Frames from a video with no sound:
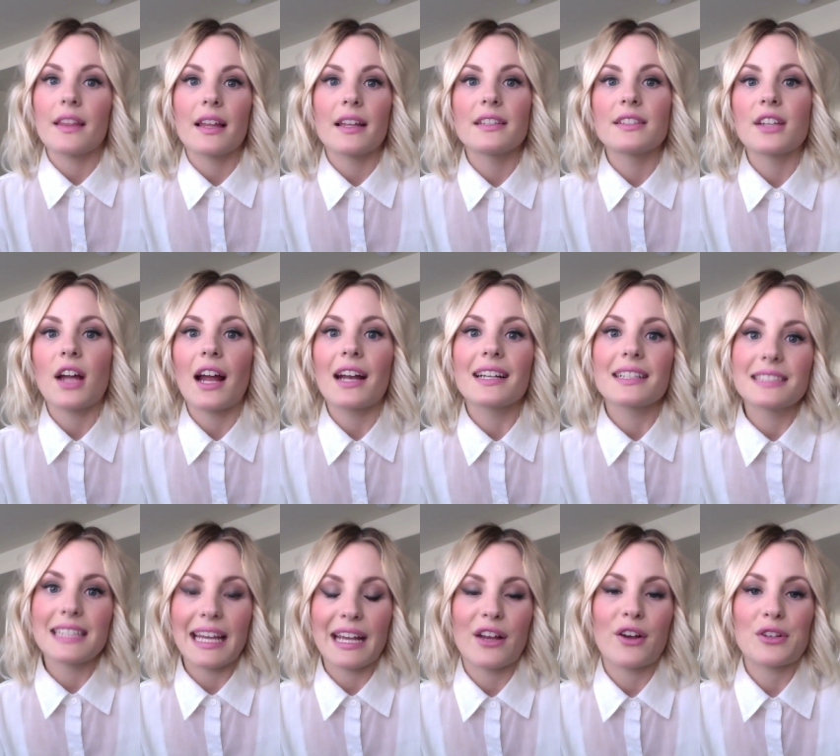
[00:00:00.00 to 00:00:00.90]
not a
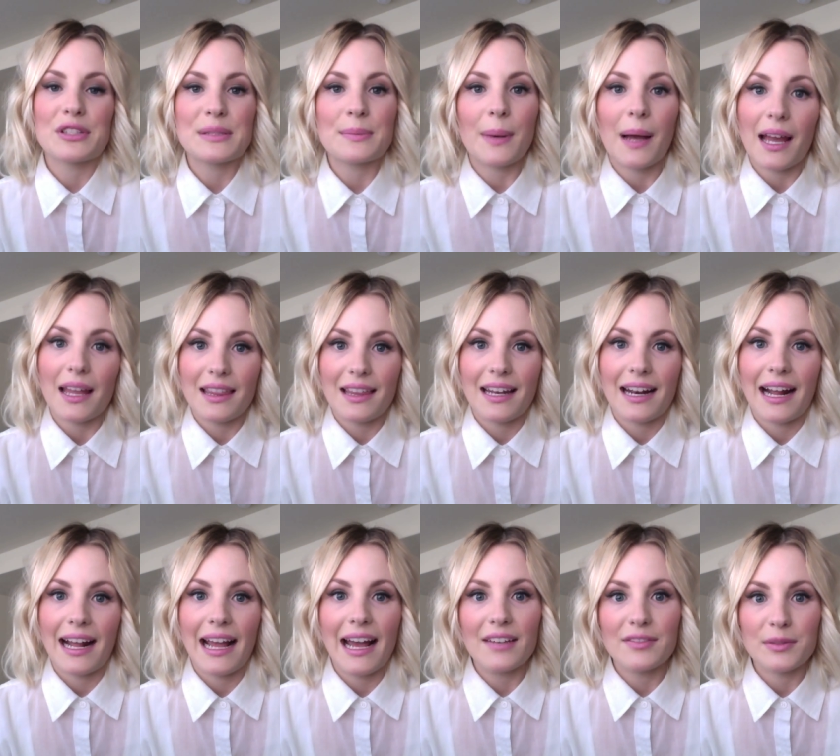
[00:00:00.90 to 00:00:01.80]
day goes by that
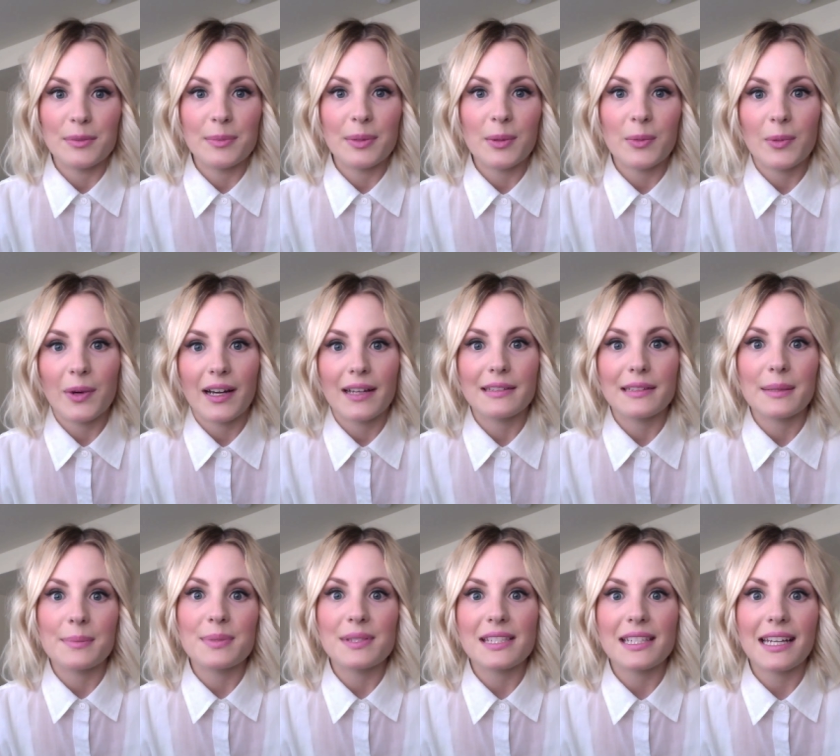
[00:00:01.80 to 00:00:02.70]
I haven't been wearing
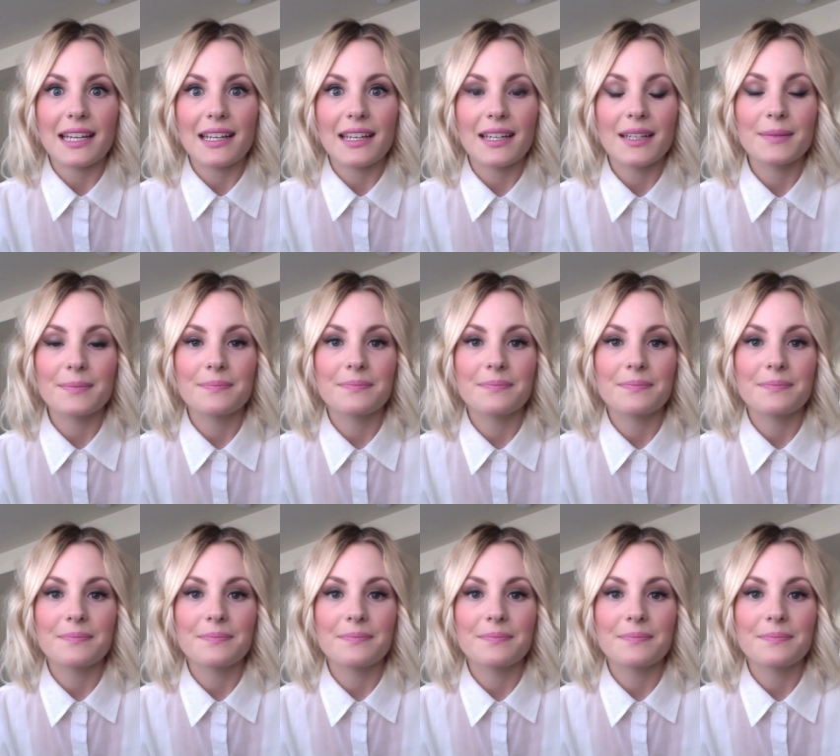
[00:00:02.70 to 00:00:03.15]
lipstick.